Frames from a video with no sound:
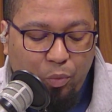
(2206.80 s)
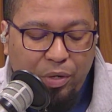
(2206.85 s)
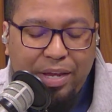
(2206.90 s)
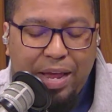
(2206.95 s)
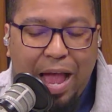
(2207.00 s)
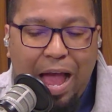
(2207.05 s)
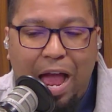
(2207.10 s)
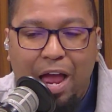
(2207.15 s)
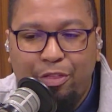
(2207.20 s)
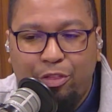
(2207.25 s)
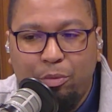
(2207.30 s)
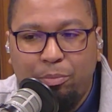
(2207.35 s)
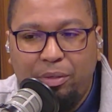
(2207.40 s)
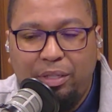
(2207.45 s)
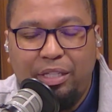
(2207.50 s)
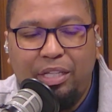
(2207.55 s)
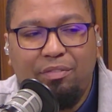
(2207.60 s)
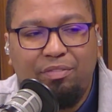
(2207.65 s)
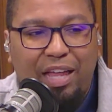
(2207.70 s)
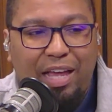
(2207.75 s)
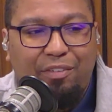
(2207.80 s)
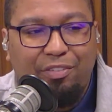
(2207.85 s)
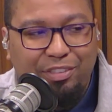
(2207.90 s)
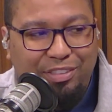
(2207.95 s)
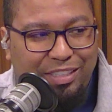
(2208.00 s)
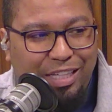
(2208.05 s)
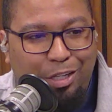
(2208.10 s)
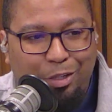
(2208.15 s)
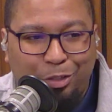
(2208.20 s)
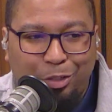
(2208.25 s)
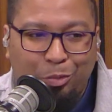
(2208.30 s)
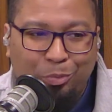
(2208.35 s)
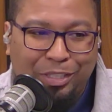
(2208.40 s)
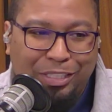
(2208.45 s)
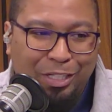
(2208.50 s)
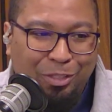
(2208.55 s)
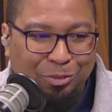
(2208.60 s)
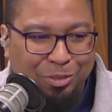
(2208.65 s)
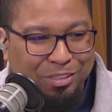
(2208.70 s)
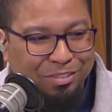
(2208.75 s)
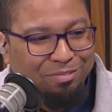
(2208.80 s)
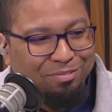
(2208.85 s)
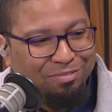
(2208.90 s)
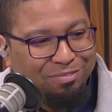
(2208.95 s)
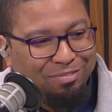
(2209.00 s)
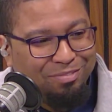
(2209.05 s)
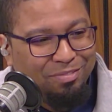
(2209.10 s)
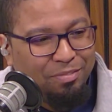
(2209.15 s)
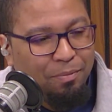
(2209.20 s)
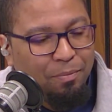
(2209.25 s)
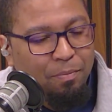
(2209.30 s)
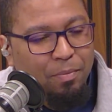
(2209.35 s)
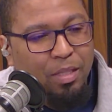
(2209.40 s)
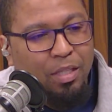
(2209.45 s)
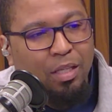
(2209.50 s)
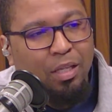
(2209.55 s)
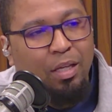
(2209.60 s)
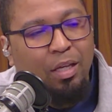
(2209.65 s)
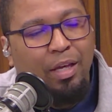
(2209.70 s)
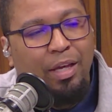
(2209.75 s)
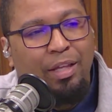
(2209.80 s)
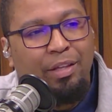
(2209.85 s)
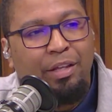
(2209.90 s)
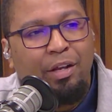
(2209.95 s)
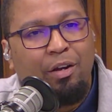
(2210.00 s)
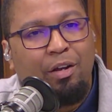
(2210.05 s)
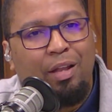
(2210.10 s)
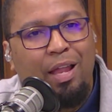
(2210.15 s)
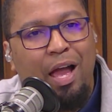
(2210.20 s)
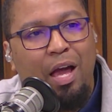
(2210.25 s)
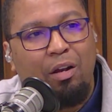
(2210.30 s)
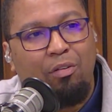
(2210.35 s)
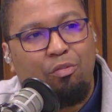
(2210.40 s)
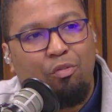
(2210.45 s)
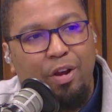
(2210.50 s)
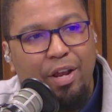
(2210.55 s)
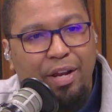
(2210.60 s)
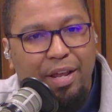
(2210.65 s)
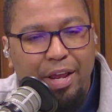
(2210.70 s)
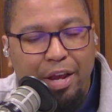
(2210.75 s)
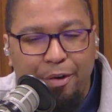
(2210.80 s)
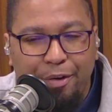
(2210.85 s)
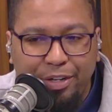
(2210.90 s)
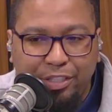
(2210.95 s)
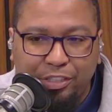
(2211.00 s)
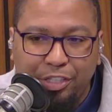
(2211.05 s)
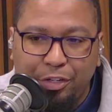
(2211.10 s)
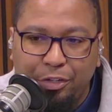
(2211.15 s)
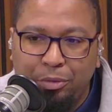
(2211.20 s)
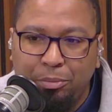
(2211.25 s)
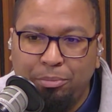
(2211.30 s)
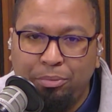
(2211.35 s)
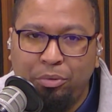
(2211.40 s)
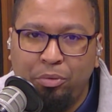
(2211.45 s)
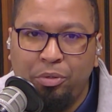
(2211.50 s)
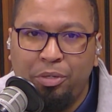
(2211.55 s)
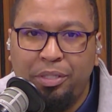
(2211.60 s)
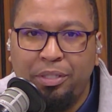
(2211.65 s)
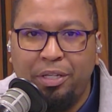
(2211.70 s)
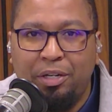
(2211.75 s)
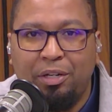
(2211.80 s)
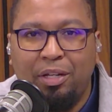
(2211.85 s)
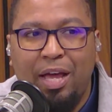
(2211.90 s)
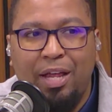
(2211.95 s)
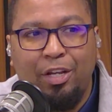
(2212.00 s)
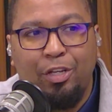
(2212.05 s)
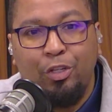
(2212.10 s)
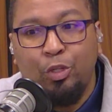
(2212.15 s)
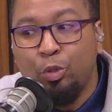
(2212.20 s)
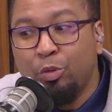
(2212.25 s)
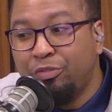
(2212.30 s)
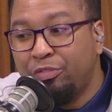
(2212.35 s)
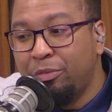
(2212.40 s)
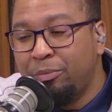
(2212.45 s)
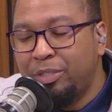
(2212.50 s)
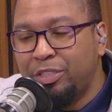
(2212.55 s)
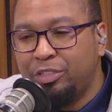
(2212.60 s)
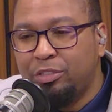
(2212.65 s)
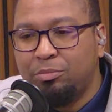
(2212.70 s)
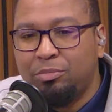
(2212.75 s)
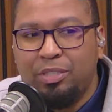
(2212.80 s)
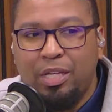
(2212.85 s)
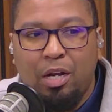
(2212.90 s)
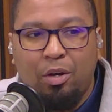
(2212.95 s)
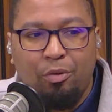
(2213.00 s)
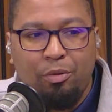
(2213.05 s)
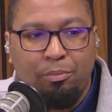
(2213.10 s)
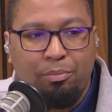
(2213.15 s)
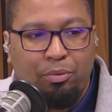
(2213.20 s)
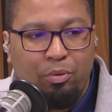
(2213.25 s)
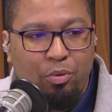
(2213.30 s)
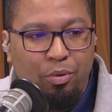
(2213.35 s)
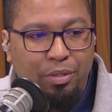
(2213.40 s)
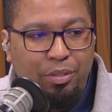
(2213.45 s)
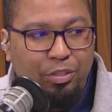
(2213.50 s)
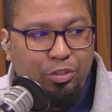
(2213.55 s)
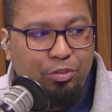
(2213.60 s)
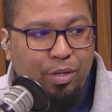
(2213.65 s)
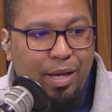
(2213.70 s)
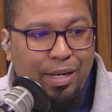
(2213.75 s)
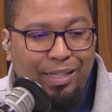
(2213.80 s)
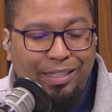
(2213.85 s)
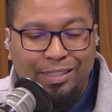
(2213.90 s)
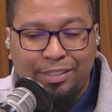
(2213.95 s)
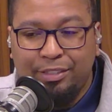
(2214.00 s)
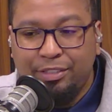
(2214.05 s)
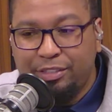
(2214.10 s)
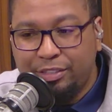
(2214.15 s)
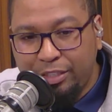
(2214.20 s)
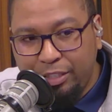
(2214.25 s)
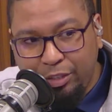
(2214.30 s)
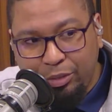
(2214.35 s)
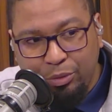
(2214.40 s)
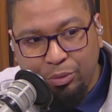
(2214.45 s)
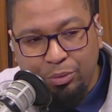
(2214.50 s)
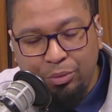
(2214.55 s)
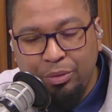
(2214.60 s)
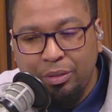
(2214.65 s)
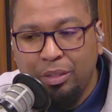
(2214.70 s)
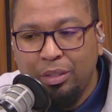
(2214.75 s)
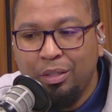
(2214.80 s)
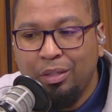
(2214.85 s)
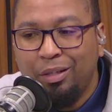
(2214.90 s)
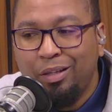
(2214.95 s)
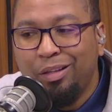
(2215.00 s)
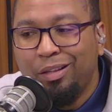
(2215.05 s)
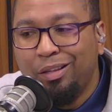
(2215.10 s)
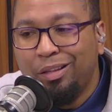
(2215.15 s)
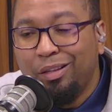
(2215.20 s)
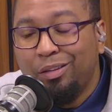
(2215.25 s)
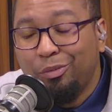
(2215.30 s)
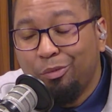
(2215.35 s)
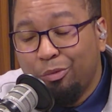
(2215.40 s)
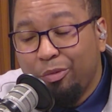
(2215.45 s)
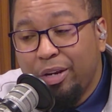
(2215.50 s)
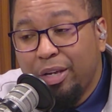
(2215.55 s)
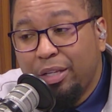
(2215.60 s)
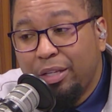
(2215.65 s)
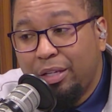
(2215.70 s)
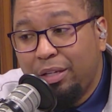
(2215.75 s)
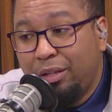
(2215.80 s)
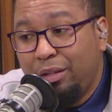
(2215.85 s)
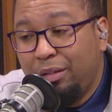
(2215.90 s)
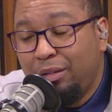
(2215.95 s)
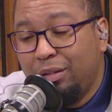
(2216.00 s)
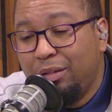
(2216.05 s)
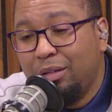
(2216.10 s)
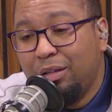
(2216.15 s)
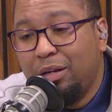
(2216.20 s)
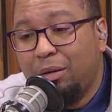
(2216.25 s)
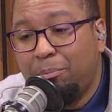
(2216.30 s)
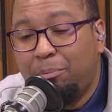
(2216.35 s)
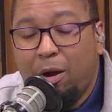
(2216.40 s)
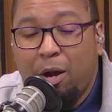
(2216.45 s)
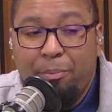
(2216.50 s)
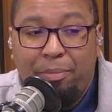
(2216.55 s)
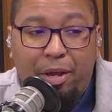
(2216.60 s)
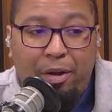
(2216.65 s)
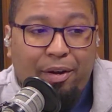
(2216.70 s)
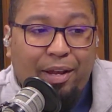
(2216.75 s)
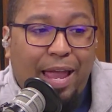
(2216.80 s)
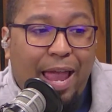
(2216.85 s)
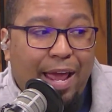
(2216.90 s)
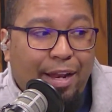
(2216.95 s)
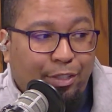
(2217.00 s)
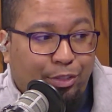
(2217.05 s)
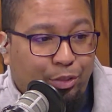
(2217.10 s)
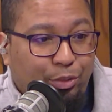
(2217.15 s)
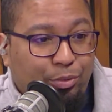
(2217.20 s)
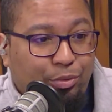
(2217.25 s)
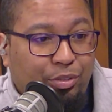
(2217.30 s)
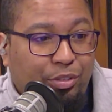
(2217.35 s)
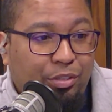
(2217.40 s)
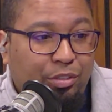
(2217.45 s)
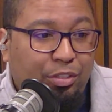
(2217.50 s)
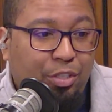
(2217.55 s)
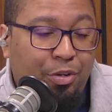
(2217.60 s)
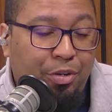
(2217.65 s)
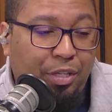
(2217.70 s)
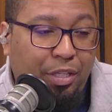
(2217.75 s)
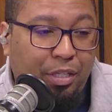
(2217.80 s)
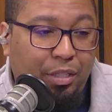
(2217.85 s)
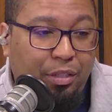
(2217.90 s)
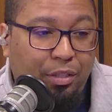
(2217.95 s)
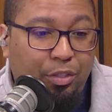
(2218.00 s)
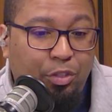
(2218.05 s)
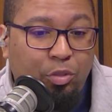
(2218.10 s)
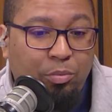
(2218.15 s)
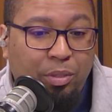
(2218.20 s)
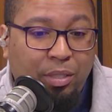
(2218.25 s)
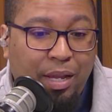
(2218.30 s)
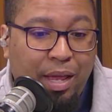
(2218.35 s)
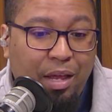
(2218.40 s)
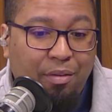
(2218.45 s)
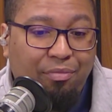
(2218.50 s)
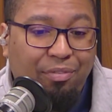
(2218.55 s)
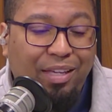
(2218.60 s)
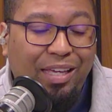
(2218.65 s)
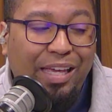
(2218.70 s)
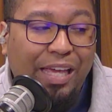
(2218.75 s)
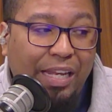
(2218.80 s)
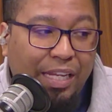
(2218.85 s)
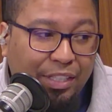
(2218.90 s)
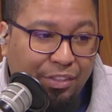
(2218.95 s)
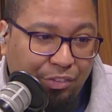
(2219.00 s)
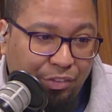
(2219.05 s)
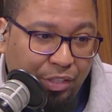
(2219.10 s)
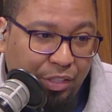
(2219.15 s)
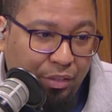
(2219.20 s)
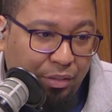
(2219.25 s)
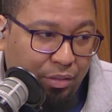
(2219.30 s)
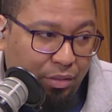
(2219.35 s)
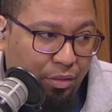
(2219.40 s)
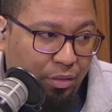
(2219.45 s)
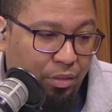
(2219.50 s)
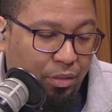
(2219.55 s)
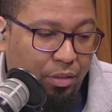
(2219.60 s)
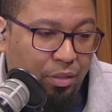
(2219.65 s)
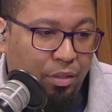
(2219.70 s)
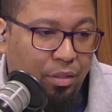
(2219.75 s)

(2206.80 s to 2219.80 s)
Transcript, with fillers: we either believe life is sacred or we don't. And there are a lot of red herrings that are employed. There are a lot of euphemisms that are employed to try to conceal really barbaric attitudes concerning human life, innocent